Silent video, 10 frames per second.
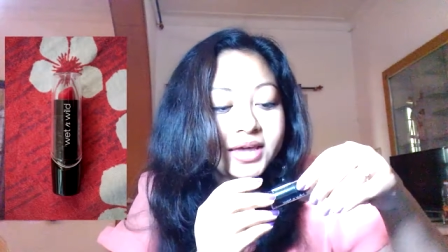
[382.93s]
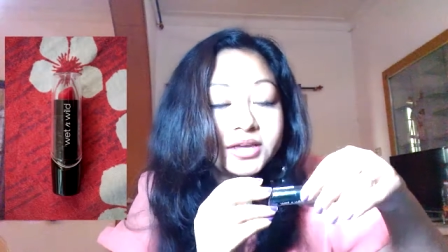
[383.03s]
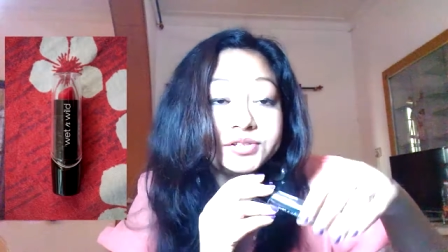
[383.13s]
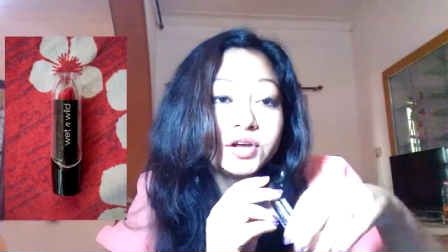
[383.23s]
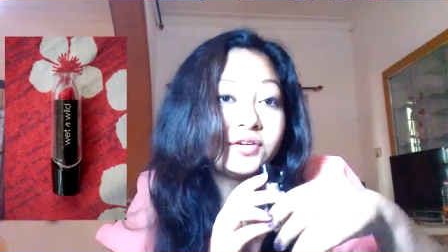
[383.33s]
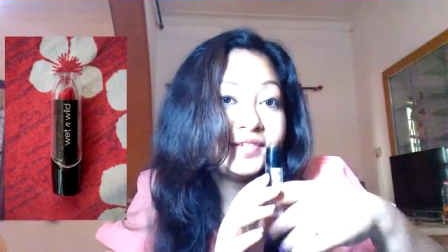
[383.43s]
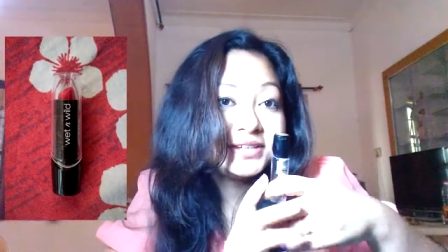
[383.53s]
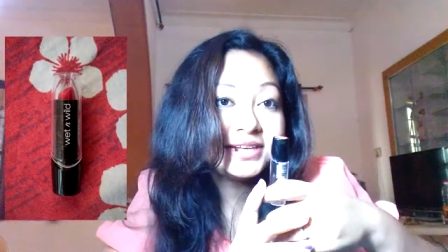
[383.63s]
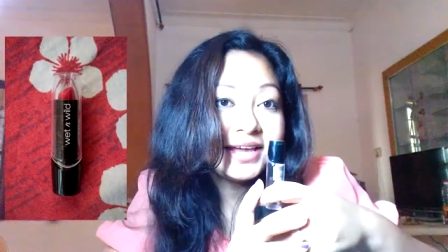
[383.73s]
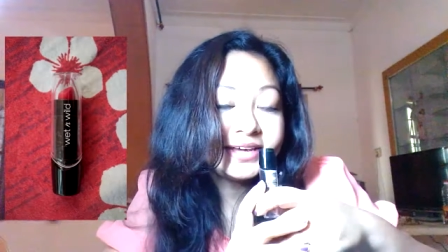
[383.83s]
So
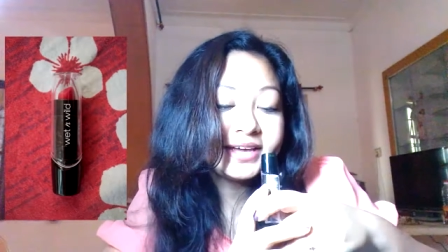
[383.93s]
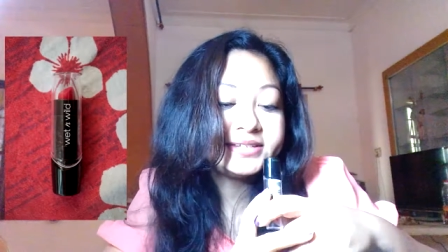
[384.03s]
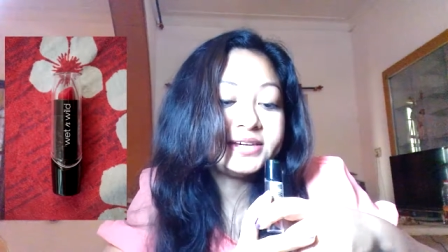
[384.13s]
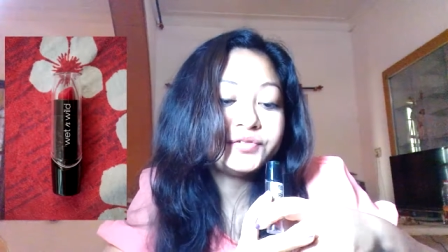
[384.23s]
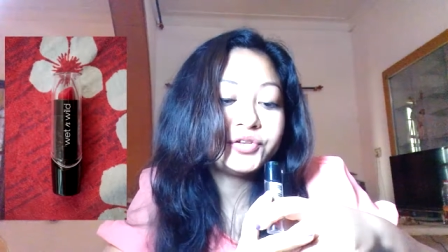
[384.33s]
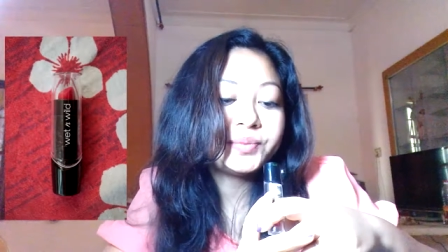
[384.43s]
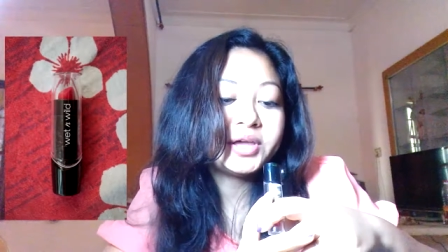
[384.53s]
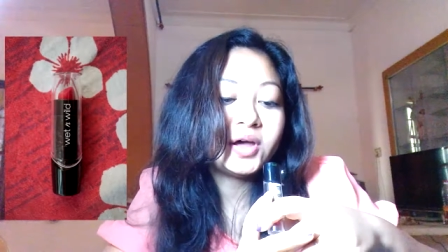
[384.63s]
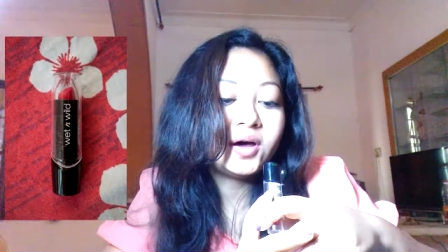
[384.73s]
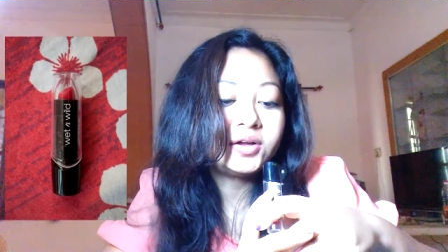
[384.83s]
obviously, I guess it will be
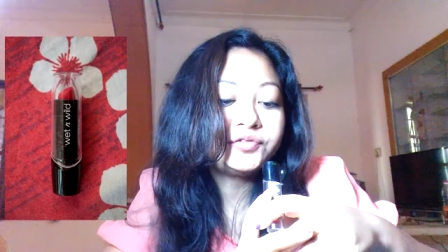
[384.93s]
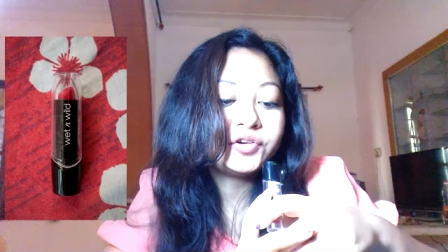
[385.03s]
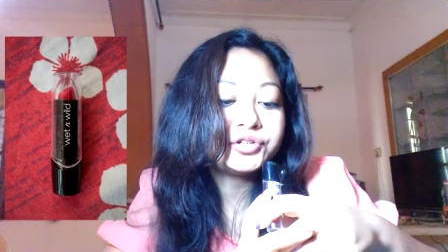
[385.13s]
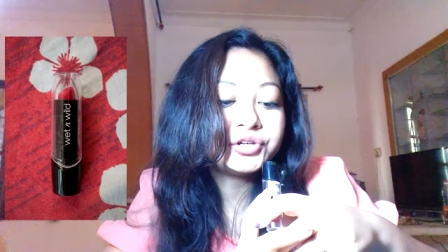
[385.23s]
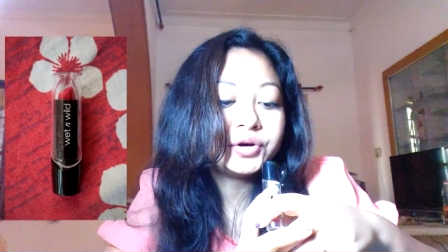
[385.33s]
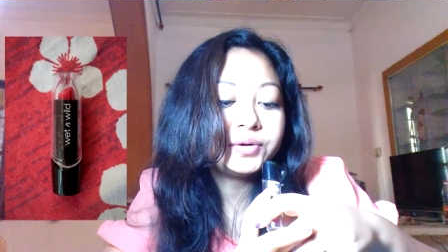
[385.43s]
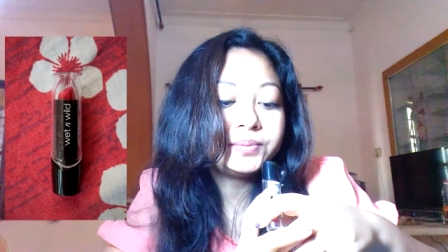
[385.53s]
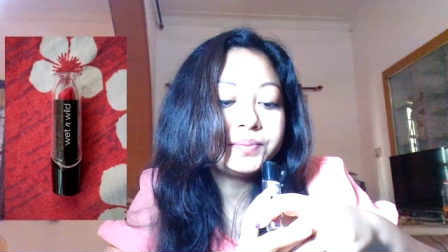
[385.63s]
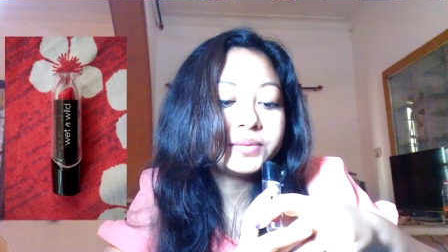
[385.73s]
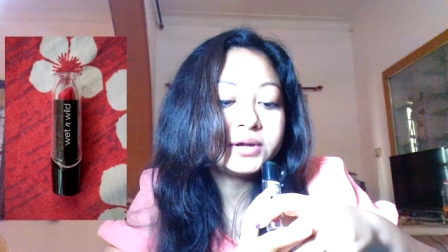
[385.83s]
hot for sure.
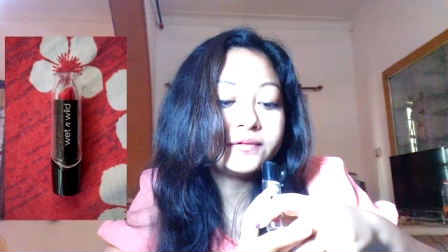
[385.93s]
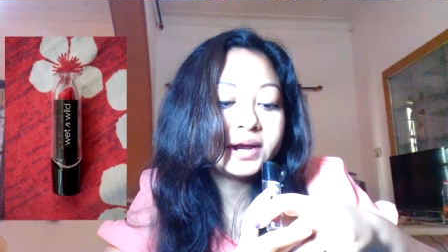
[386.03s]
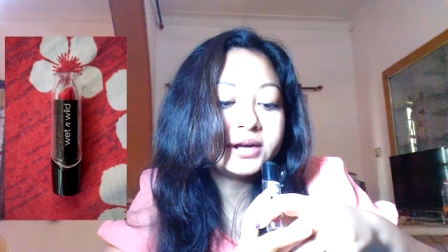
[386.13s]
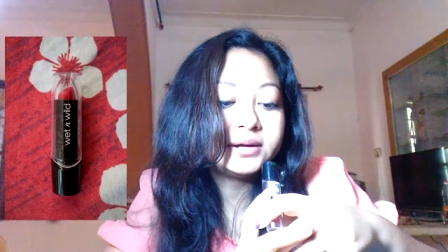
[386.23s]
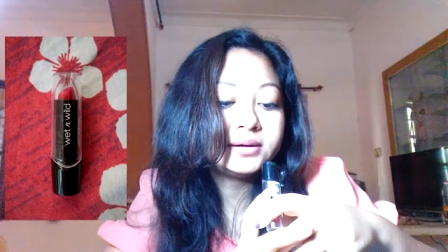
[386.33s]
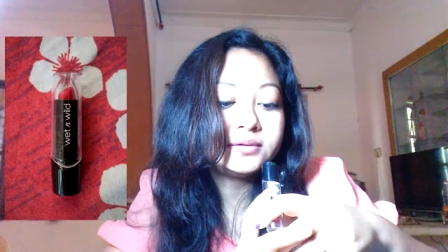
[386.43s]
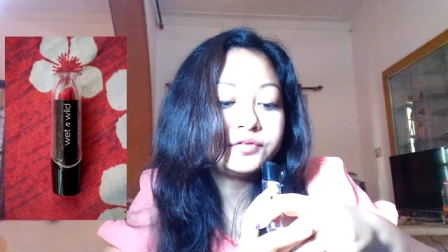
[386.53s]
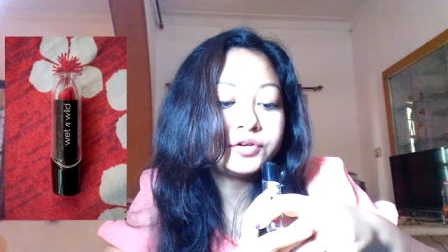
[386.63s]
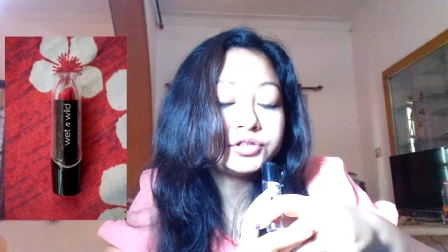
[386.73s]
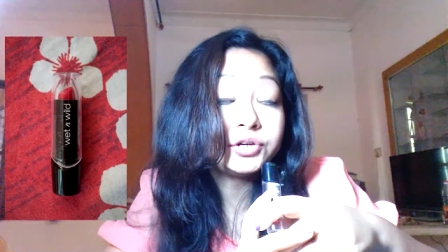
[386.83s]
Red
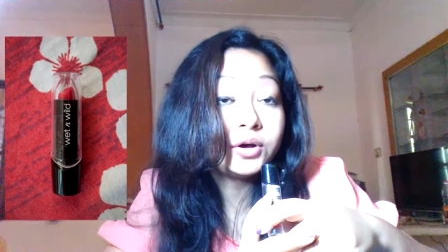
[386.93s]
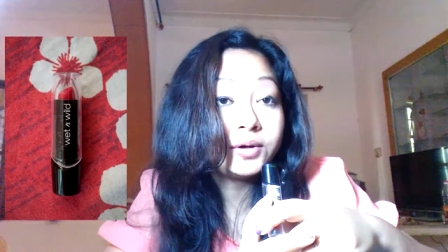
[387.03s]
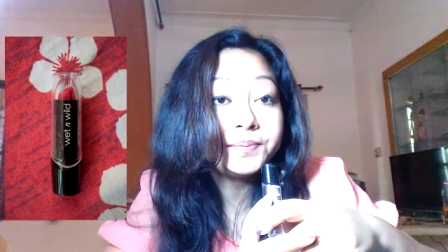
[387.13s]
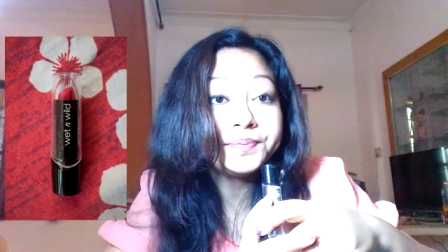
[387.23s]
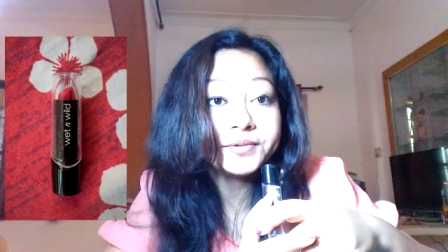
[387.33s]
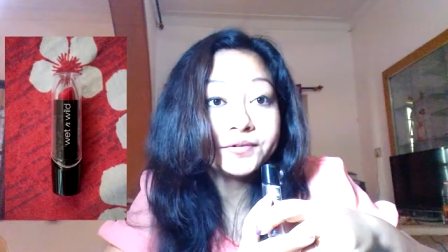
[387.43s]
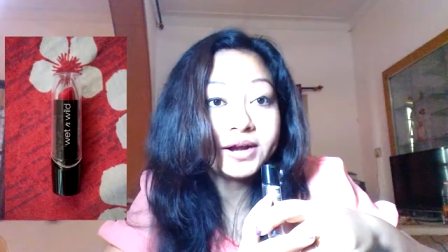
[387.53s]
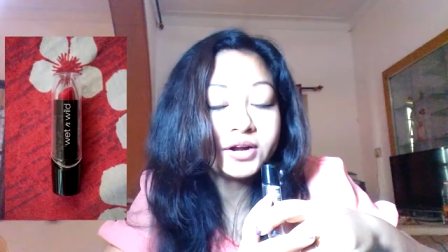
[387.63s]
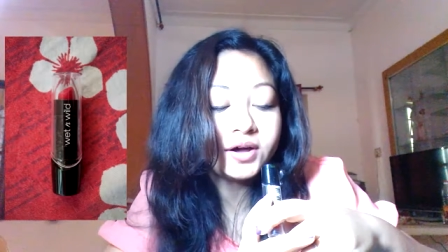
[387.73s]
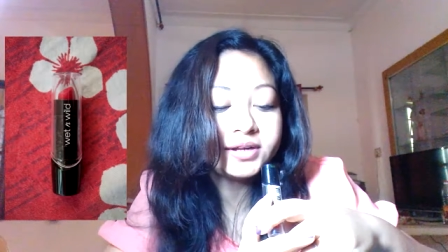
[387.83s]
for sure, Red
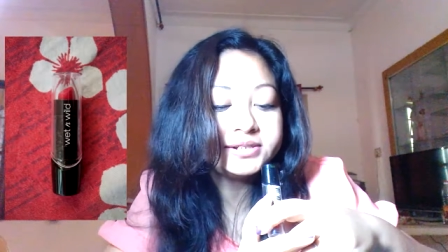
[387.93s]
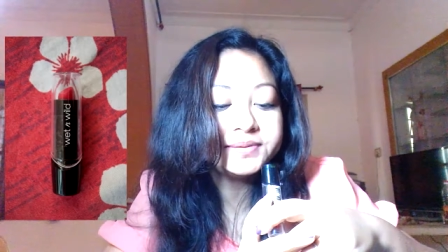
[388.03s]
Hot.